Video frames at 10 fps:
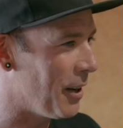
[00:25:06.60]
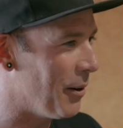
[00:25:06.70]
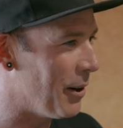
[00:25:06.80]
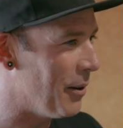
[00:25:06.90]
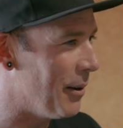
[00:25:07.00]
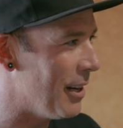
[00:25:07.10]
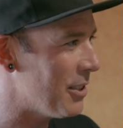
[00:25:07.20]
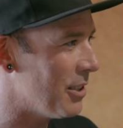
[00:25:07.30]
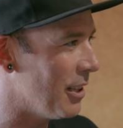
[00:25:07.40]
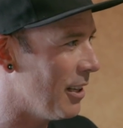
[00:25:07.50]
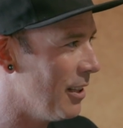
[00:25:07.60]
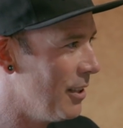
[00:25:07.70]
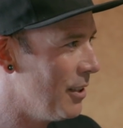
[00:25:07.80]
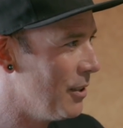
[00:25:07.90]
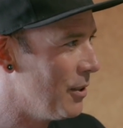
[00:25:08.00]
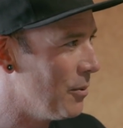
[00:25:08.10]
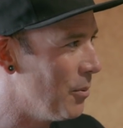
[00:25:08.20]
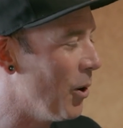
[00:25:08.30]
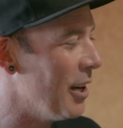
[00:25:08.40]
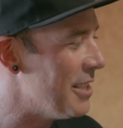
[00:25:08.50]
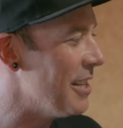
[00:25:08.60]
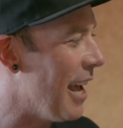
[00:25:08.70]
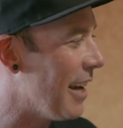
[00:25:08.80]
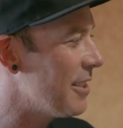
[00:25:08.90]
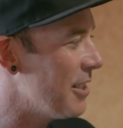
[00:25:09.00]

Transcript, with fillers: I go, I got to ask you, what is next?